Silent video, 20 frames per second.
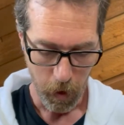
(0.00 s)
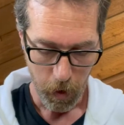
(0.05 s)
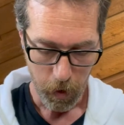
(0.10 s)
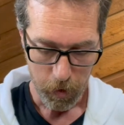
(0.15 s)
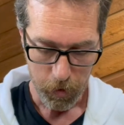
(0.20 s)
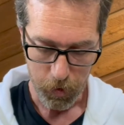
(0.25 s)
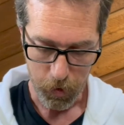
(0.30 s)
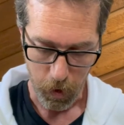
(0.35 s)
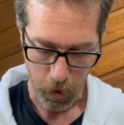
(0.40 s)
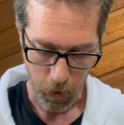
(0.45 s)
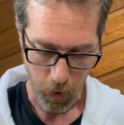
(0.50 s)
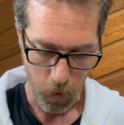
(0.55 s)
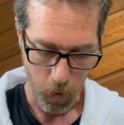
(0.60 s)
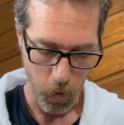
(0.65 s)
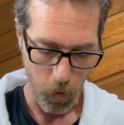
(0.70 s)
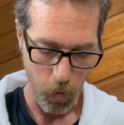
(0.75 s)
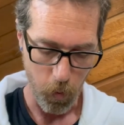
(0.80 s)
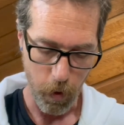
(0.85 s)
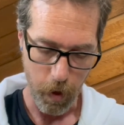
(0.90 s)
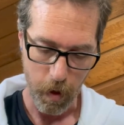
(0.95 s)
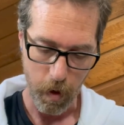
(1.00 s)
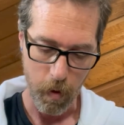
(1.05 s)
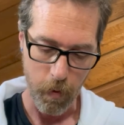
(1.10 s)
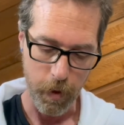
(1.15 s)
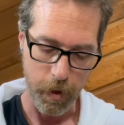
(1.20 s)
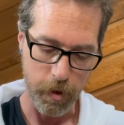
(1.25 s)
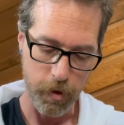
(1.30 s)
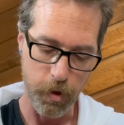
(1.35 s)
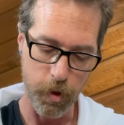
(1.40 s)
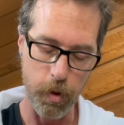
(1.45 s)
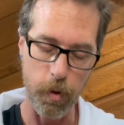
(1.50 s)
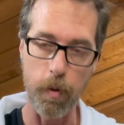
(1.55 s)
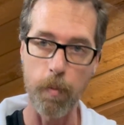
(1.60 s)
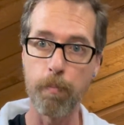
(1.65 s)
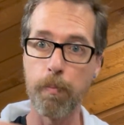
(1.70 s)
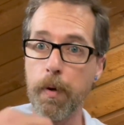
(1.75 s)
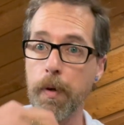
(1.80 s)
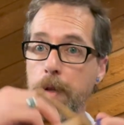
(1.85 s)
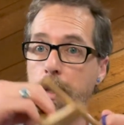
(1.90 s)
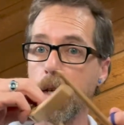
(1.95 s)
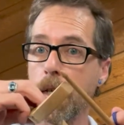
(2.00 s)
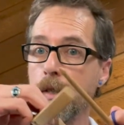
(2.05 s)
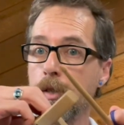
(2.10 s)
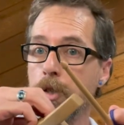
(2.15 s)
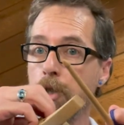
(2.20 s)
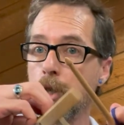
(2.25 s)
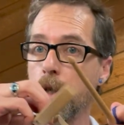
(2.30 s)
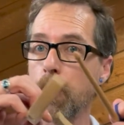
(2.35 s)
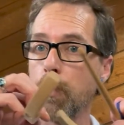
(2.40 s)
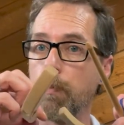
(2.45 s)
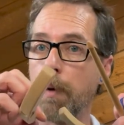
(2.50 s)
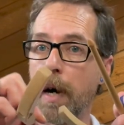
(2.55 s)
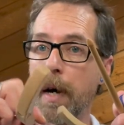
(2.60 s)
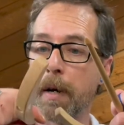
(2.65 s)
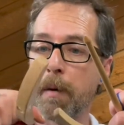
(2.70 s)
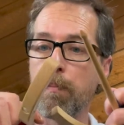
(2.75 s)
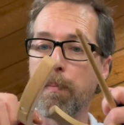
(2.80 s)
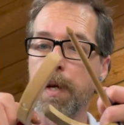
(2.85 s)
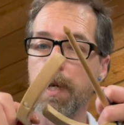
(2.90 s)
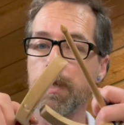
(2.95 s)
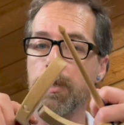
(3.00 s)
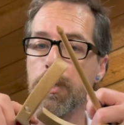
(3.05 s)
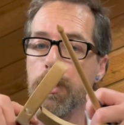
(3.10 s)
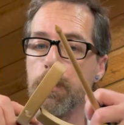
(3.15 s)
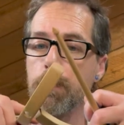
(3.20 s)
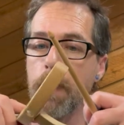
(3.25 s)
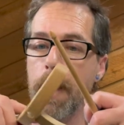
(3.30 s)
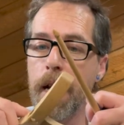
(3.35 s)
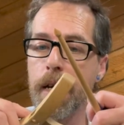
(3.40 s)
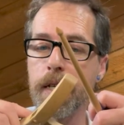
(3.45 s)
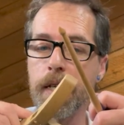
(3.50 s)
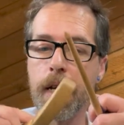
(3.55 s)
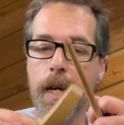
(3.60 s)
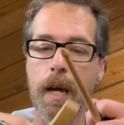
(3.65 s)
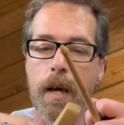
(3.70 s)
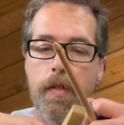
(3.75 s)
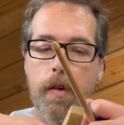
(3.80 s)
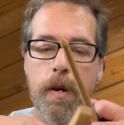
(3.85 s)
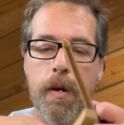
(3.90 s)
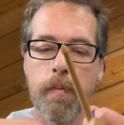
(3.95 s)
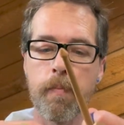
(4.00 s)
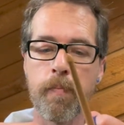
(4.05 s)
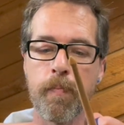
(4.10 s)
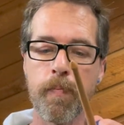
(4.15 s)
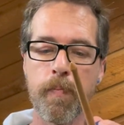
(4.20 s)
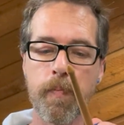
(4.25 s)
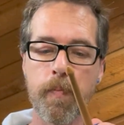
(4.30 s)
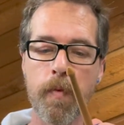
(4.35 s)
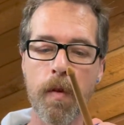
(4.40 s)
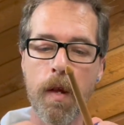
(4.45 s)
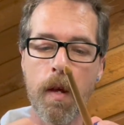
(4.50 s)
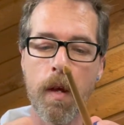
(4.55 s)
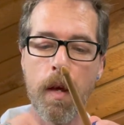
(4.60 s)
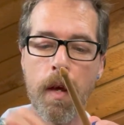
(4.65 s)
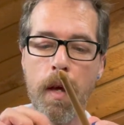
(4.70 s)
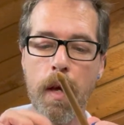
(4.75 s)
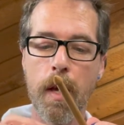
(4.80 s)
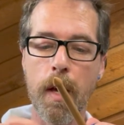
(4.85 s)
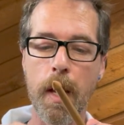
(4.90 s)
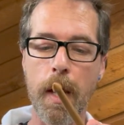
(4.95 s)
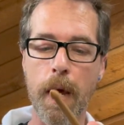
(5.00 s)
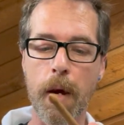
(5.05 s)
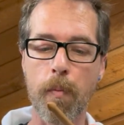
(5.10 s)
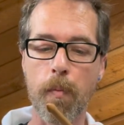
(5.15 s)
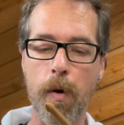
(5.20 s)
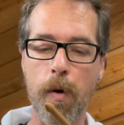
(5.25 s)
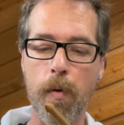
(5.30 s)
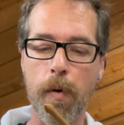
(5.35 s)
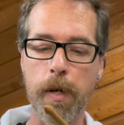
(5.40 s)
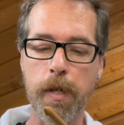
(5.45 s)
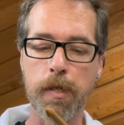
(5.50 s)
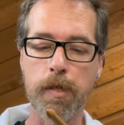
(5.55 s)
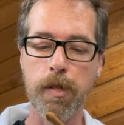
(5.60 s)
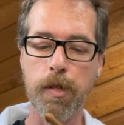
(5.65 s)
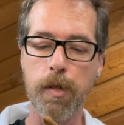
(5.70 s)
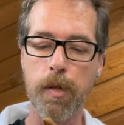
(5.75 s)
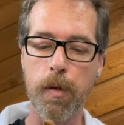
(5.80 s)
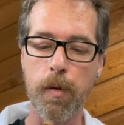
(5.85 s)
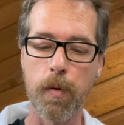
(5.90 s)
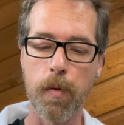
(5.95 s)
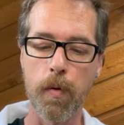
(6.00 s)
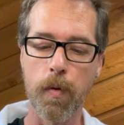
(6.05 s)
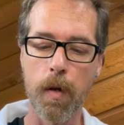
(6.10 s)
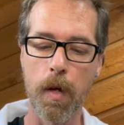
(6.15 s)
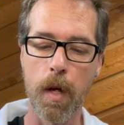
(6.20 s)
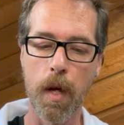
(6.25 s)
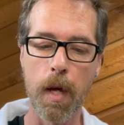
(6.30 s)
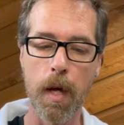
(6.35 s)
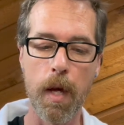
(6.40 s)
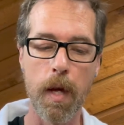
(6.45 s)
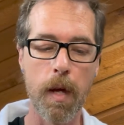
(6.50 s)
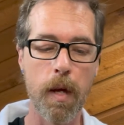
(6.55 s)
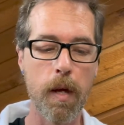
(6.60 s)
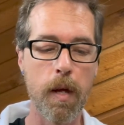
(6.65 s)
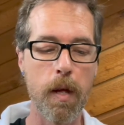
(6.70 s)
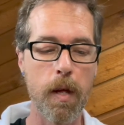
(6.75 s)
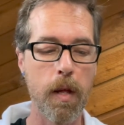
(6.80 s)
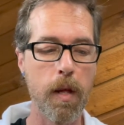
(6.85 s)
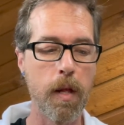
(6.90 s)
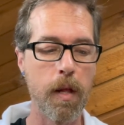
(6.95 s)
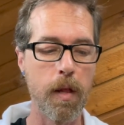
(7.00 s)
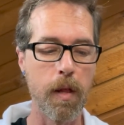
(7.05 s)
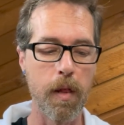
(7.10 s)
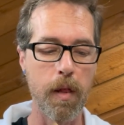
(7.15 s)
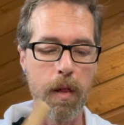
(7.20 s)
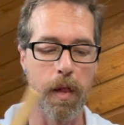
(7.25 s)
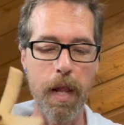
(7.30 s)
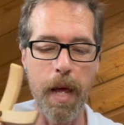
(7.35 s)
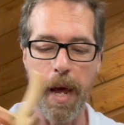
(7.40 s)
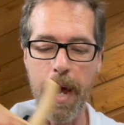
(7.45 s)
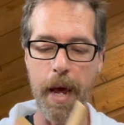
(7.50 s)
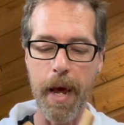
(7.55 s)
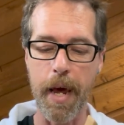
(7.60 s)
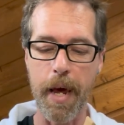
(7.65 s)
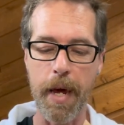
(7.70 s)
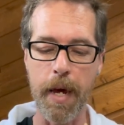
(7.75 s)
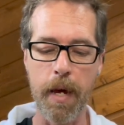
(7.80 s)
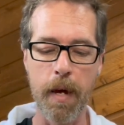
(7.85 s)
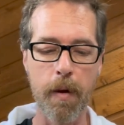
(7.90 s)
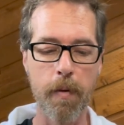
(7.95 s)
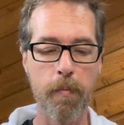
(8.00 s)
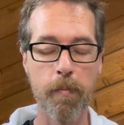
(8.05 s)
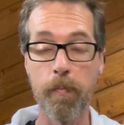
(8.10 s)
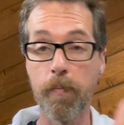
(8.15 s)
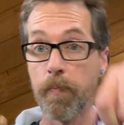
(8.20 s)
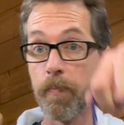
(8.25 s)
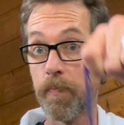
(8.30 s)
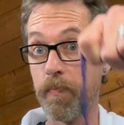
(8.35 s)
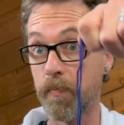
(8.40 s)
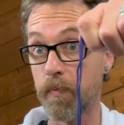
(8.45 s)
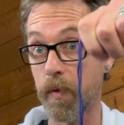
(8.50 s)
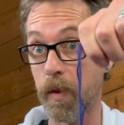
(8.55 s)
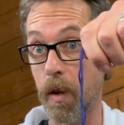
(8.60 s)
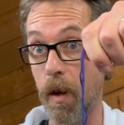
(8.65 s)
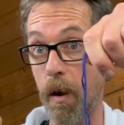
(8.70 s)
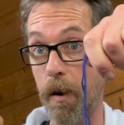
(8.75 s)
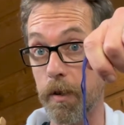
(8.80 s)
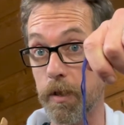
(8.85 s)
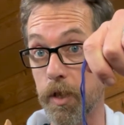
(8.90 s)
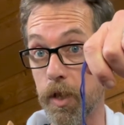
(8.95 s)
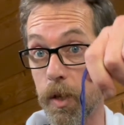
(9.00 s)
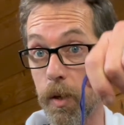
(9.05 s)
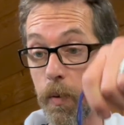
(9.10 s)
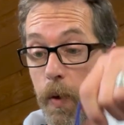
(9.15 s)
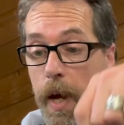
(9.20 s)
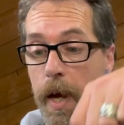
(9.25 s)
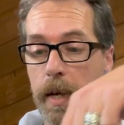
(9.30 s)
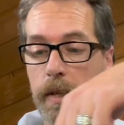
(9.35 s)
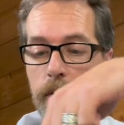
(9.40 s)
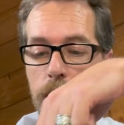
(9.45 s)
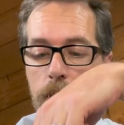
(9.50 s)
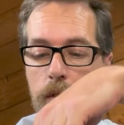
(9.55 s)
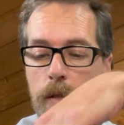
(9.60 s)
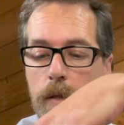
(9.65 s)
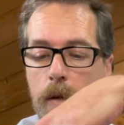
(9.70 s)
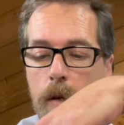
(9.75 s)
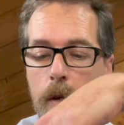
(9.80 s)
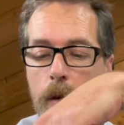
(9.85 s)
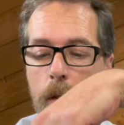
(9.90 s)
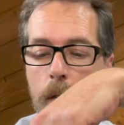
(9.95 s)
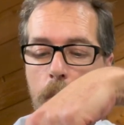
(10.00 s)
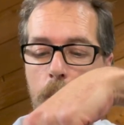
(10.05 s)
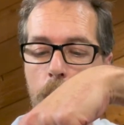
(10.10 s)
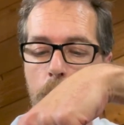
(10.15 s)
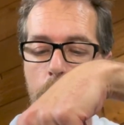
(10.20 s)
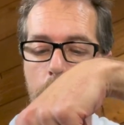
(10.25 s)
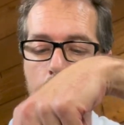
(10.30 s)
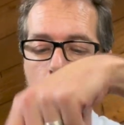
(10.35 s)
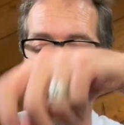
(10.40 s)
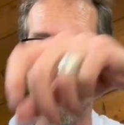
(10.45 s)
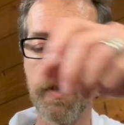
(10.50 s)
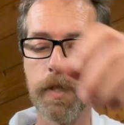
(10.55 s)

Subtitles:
So we are going to put these two bottom pieces back together, and we're going to lay our two ends right over